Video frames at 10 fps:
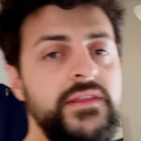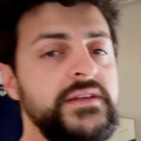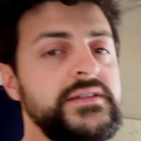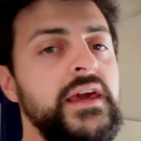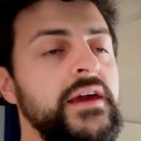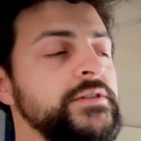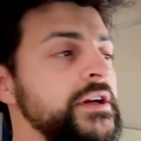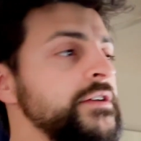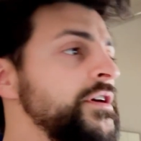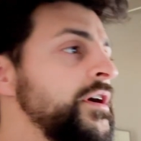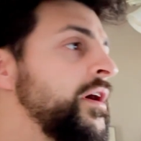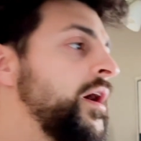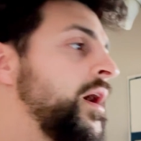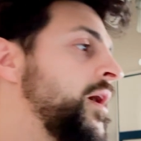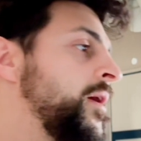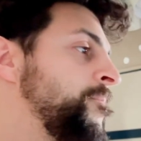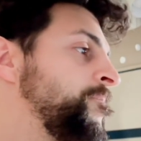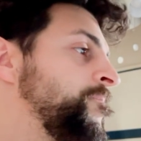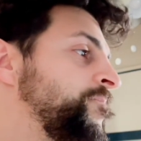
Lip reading: this is a game changer. I'm